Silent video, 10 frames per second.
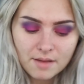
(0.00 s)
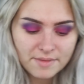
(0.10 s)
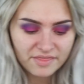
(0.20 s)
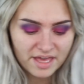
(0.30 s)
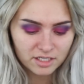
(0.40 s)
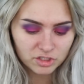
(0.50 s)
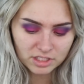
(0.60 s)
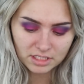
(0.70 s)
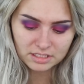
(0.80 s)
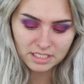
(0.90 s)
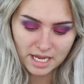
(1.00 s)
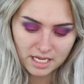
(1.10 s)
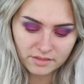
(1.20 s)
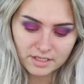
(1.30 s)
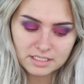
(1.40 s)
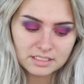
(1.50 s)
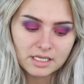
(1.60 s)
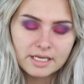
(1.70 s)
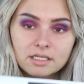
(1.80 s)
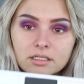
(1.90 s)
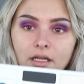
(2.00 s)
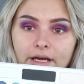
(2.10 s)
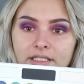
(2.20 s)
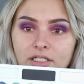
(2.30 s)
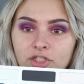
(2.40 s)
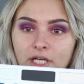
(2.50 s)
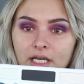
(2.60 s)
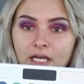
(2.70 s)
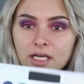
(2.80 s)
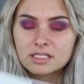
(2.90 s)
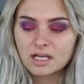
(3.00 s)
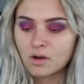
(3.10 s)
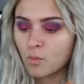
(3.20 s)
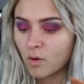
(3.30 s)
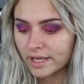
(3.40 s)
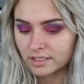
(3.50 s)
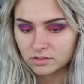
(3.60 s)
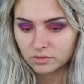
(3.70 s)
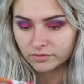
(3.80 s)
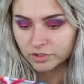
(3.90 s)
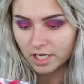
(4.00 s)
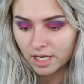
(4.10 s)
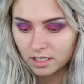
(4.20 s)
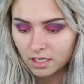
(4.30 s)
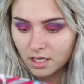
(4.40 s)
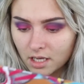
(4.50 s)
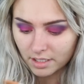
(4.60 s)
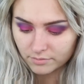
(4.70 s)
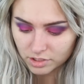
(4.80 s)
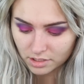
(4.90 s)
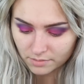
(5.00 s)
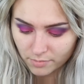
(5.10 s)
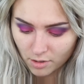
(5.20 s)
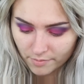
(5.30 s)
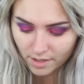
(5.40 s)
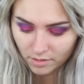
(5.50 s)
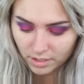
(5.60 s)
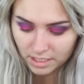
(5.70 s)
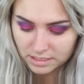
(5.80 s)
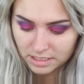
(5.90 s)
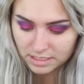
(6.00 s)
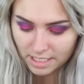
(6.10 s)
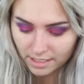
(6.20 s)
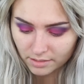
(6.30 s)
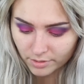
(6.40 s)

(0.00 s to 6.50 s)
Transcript: I'm then just gonna take this like lighter shade here, it's like a white sort of shade, and I'm just gonna pop that on a detailer